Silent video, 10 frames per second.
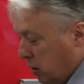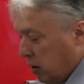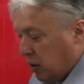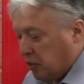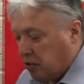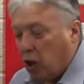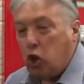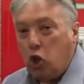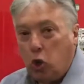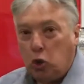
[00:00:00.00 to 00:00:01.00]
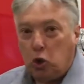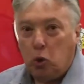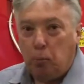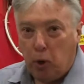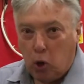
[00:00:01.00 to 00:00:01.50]
is
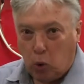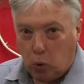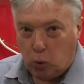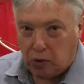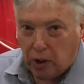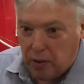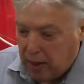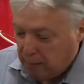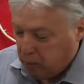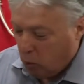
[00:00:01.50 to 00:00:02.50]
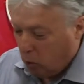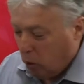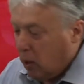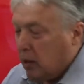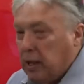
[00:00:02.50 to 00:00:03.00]
neutral blue, so
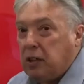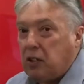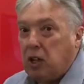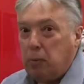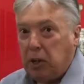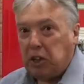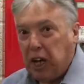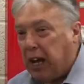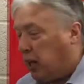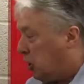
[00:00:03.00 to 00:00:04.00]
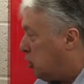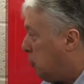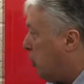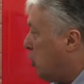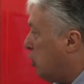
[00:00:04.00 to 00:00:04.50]
therefore that's going to be a challenge,
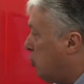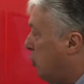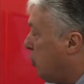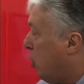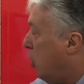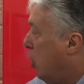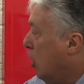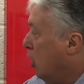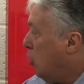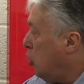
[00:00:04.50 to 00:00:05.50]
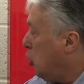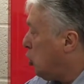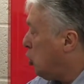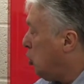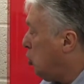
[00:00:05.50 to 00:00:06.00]
because we've got
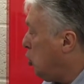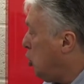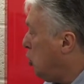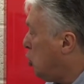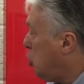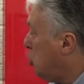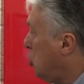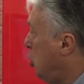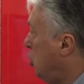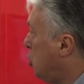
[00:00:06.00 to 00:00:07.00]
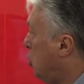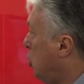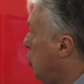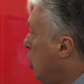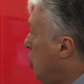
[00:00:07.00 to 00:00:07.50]
neutral, neutral,
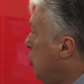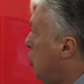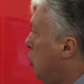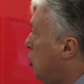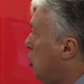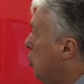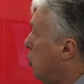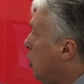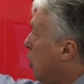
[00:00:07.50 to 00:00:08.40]
neutral, neutral,